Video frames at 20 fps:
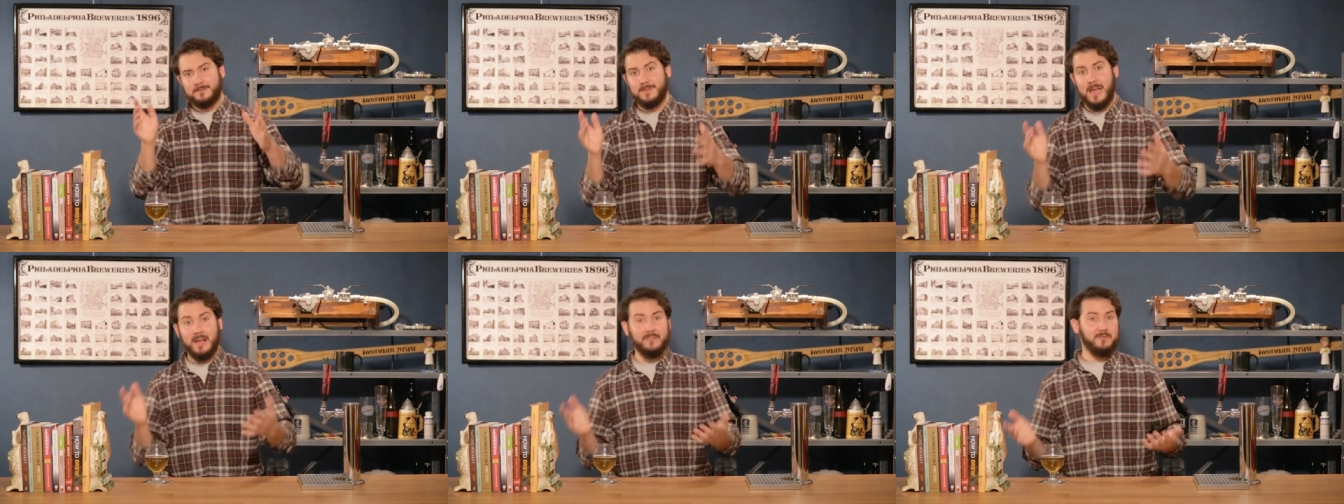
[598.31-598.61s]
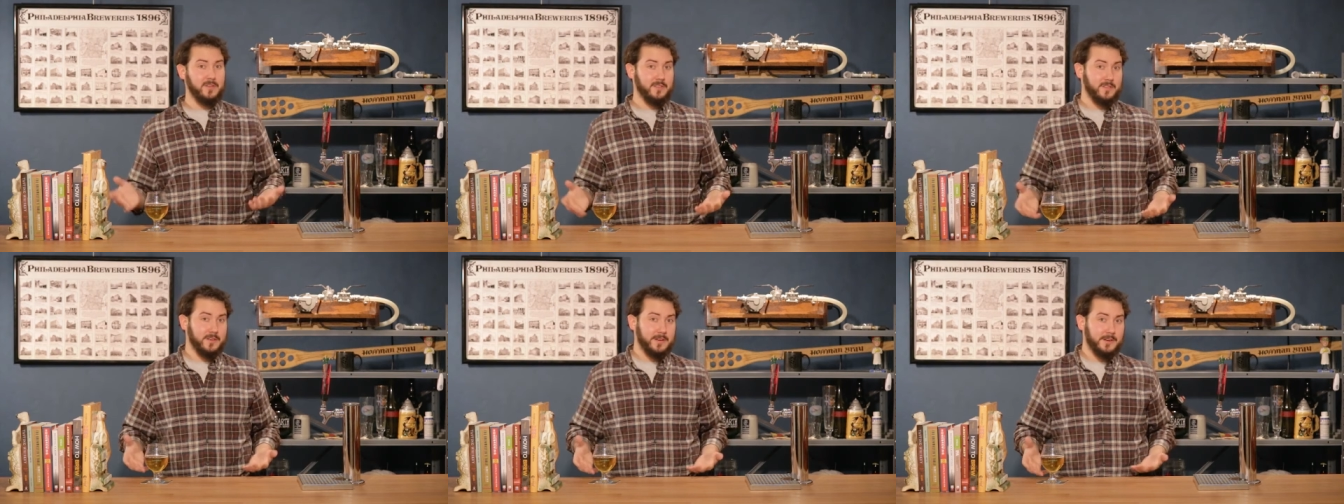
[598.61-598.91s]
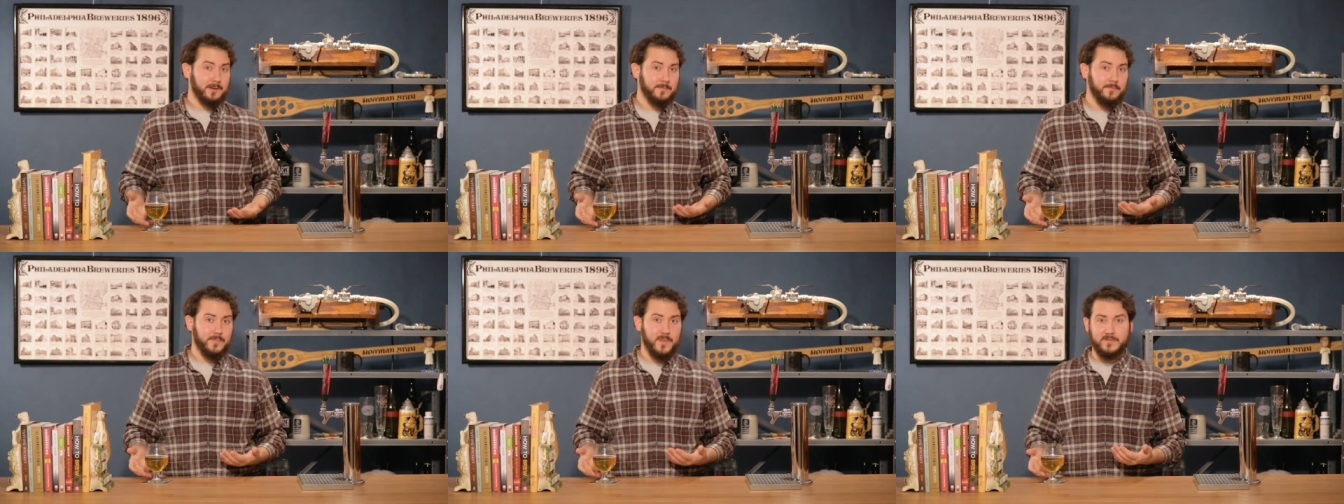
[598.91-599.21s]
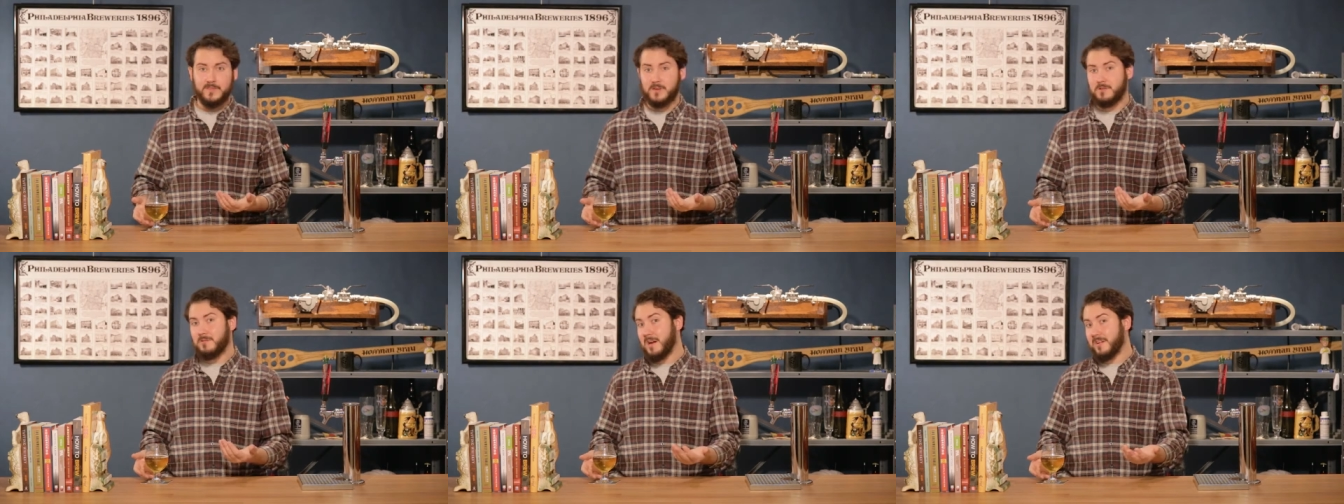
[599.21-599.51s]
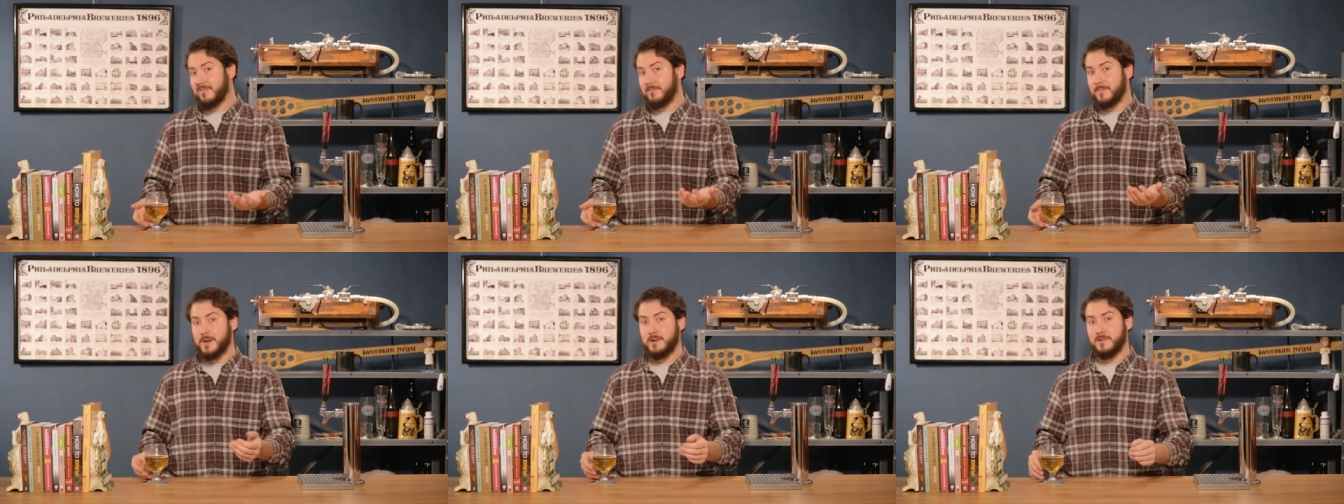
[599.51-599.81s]
everything of the
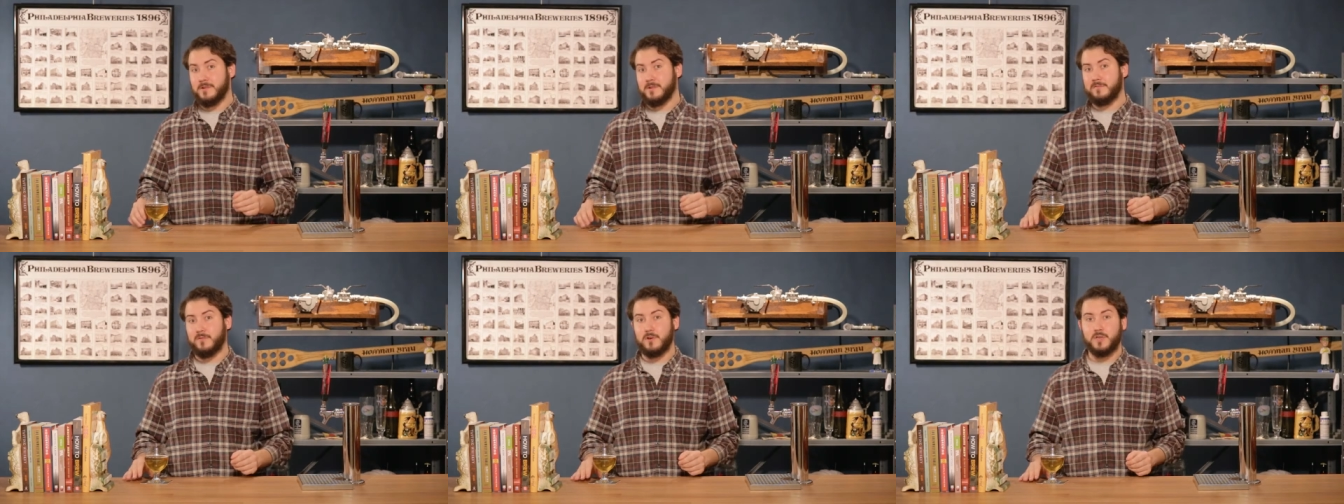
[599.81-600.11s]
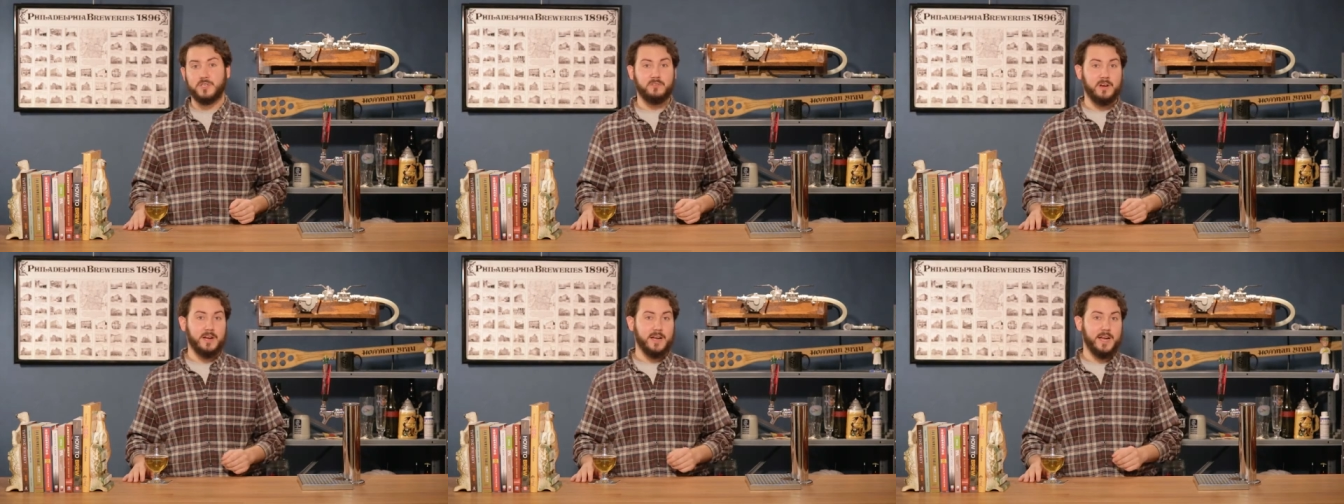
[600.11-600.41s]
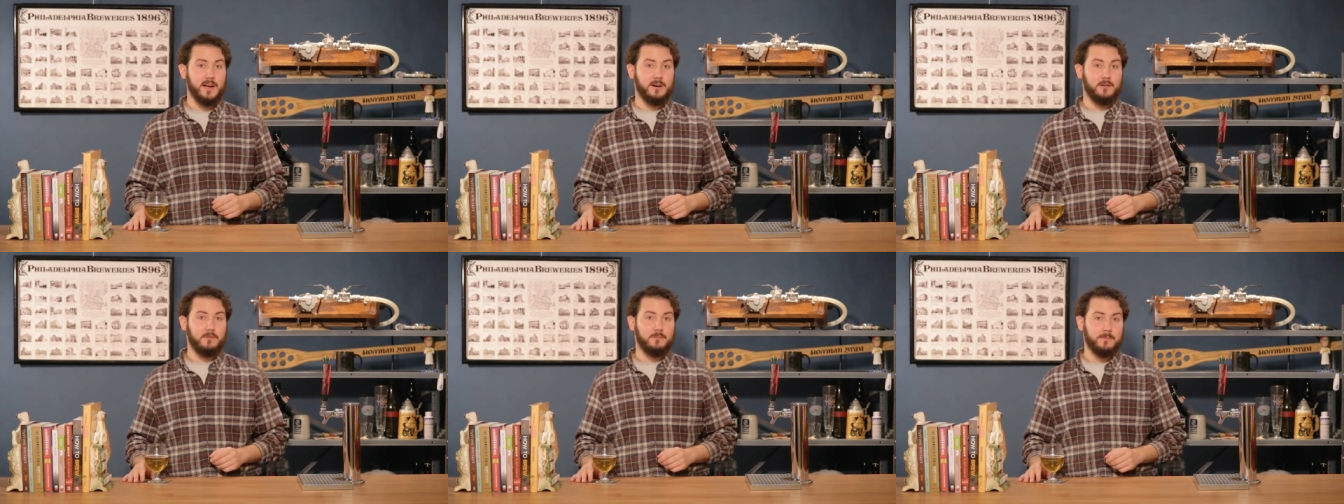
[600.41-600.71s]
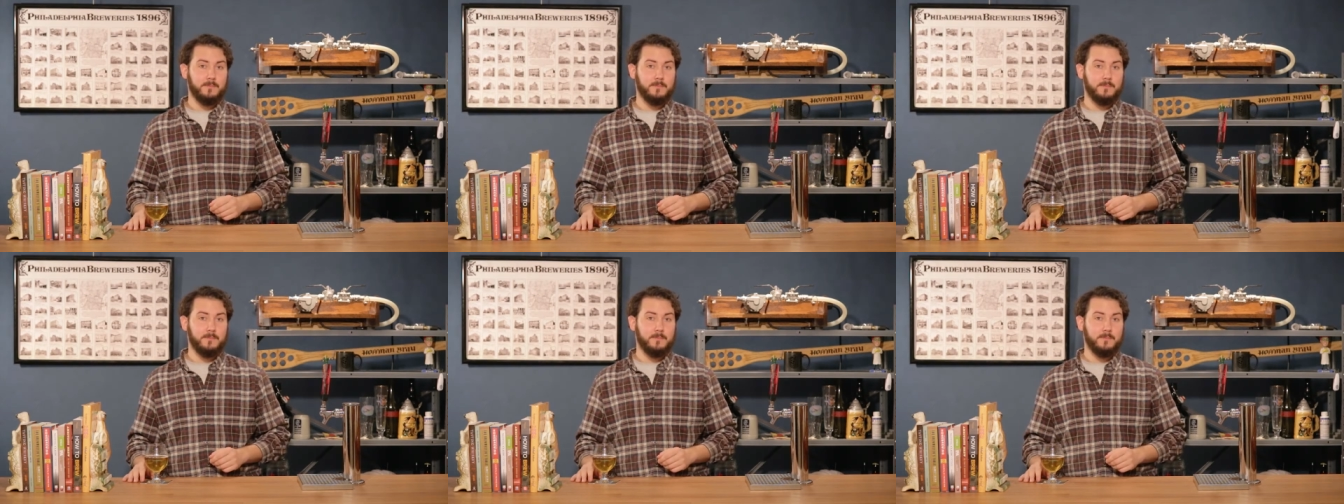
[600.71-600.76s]
craft beer universe right now.